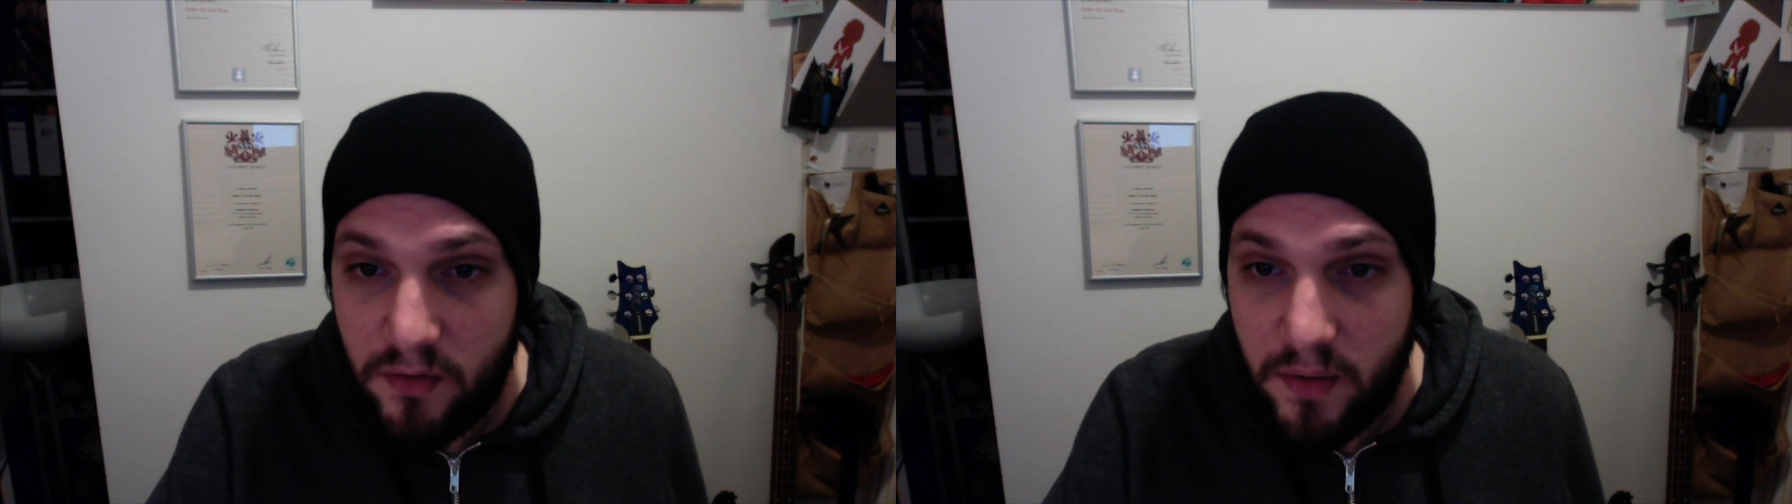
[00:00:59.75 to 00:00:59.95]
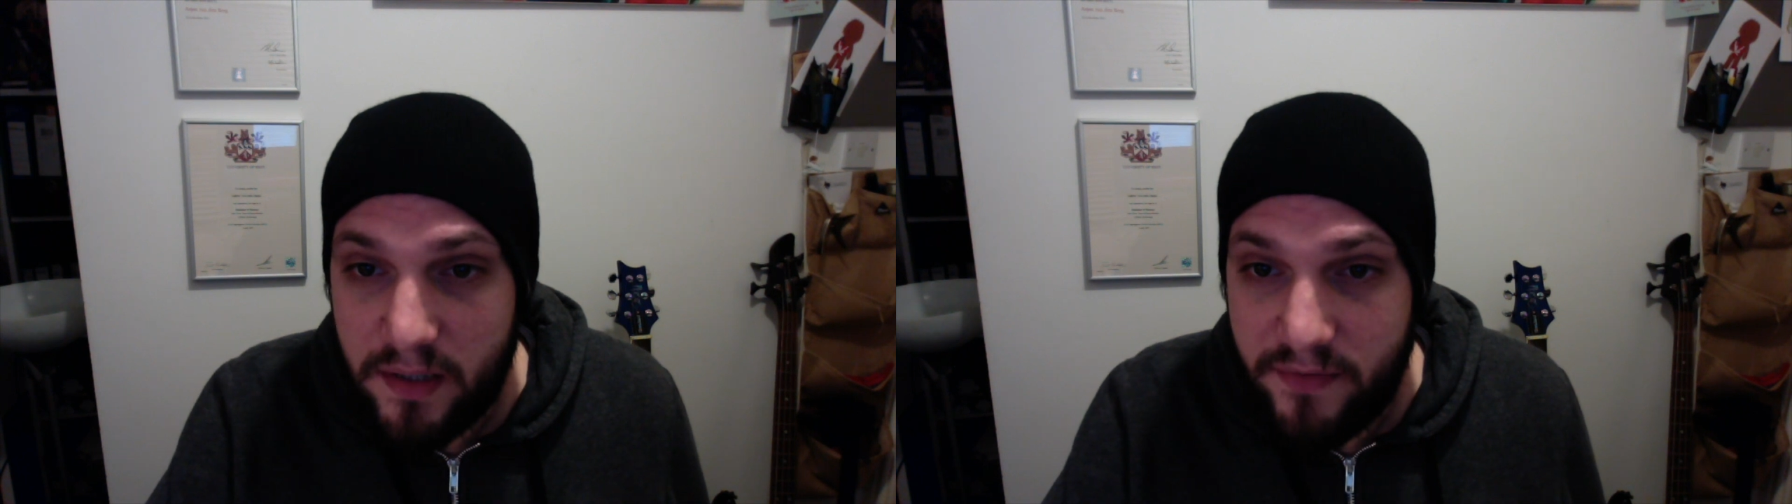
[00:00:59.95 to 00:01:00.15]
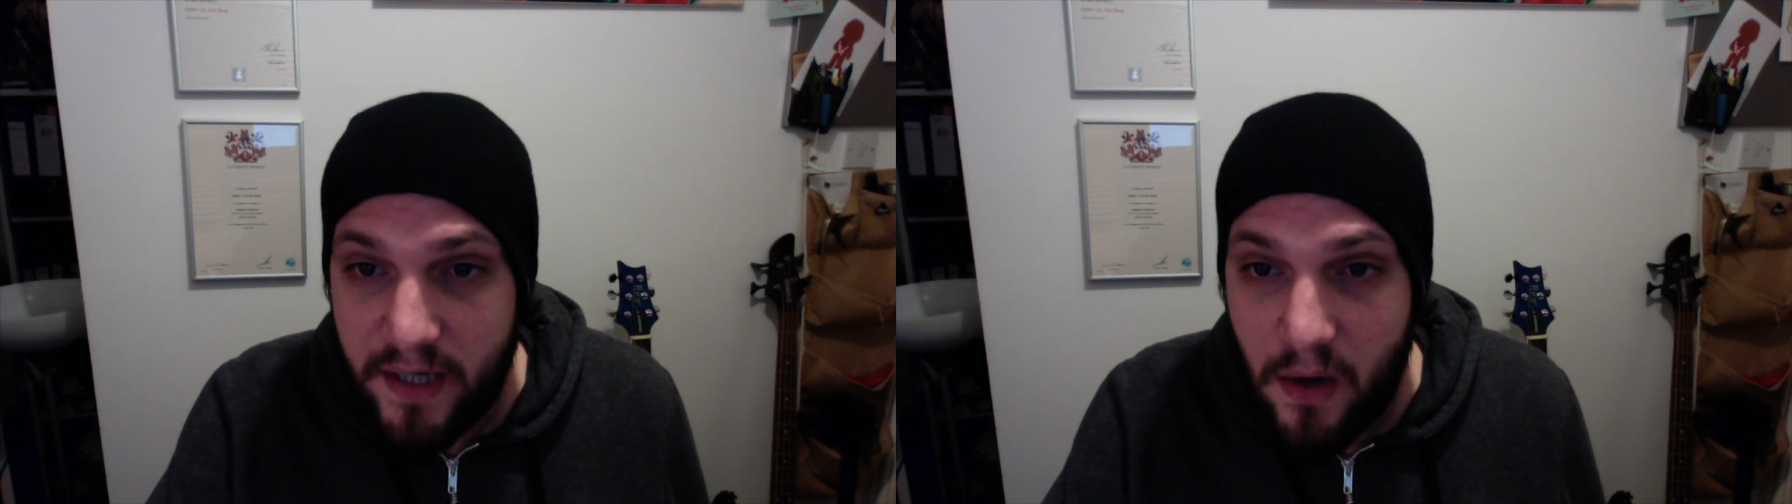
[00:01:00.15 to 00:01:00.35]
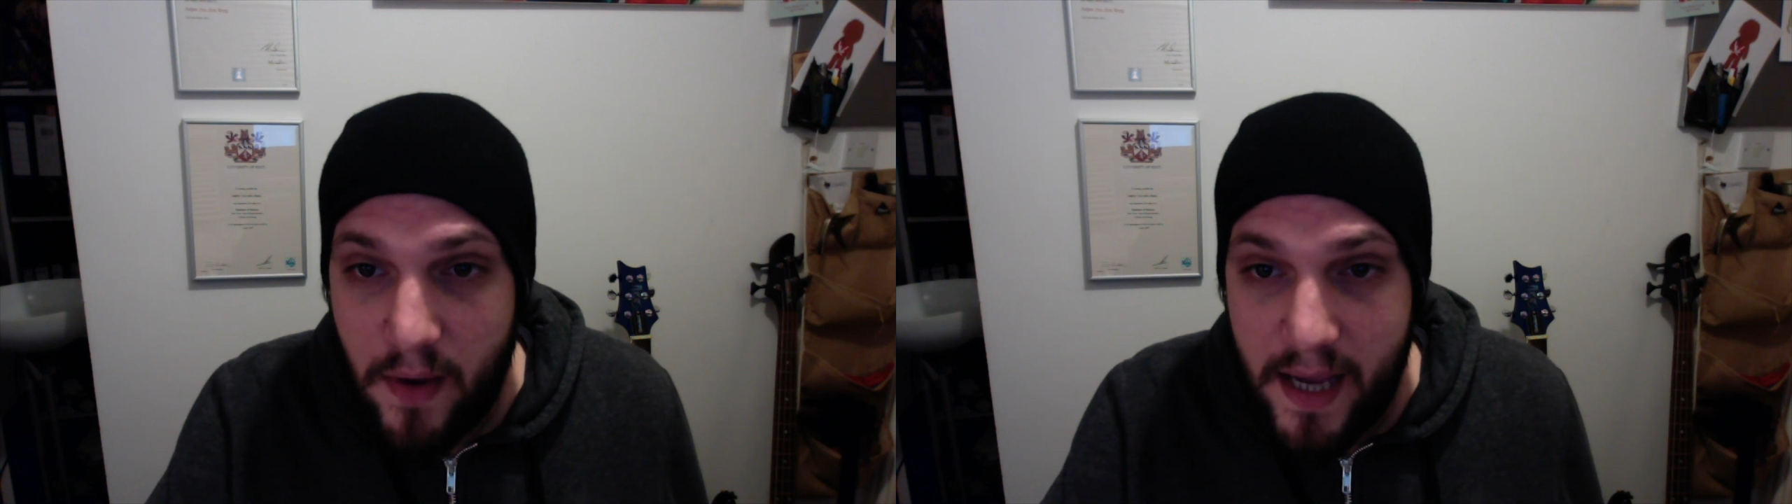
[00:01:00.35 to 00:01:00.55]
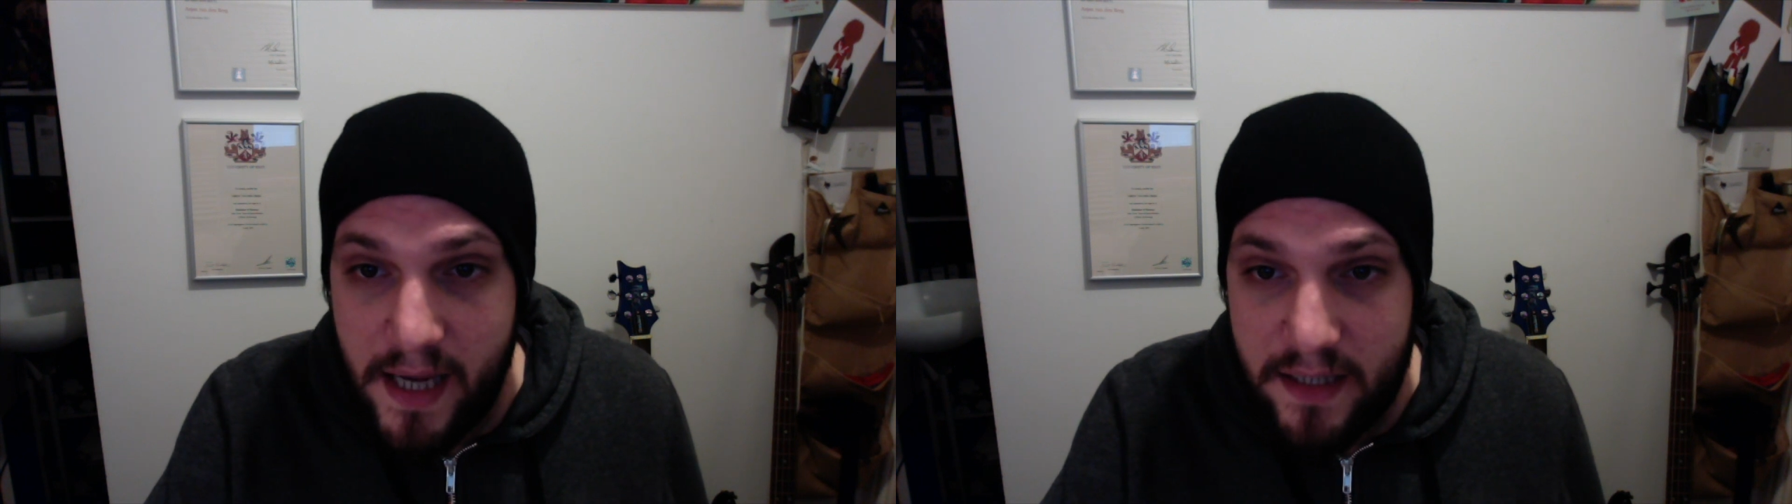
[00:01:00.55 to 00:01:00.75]
to this video
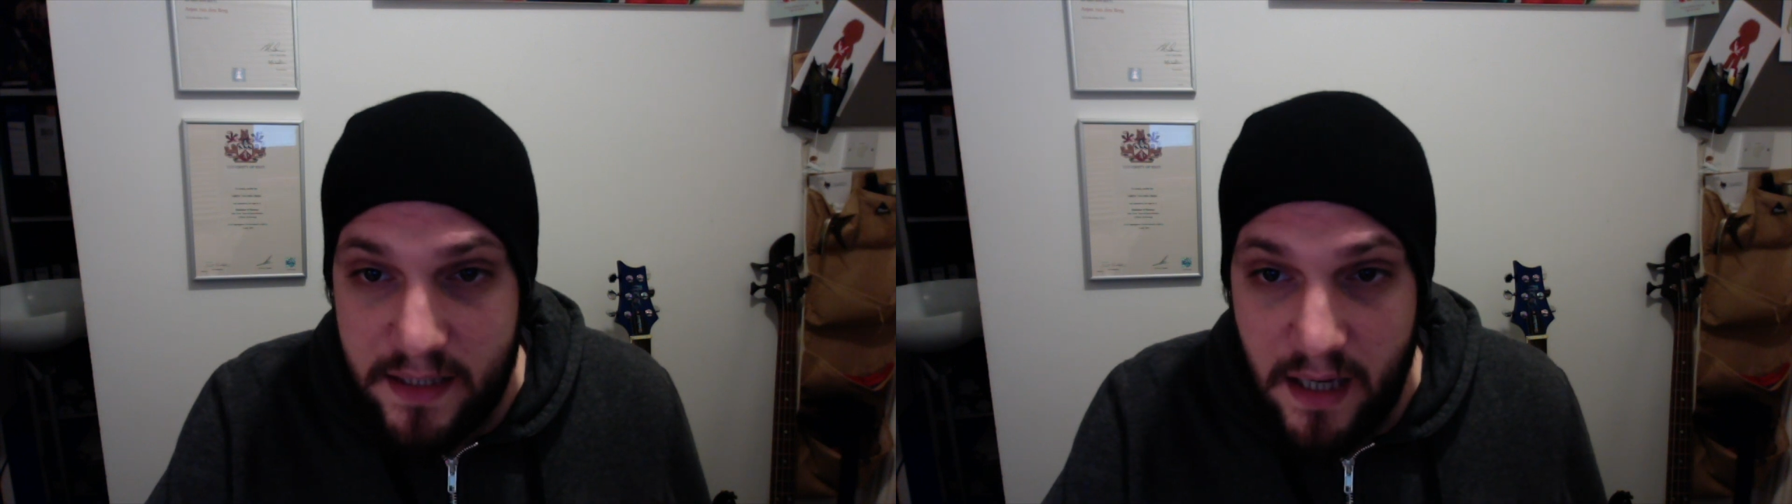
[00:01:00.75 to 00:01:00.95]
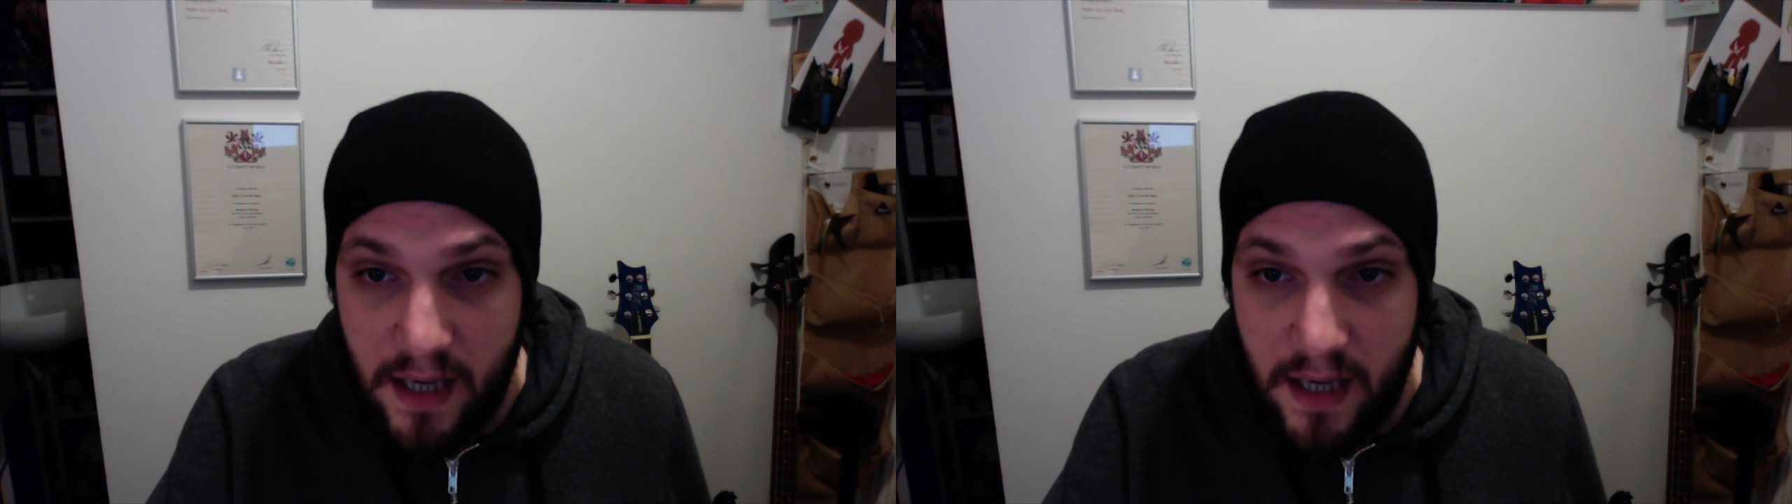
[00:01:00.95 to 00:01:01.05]
is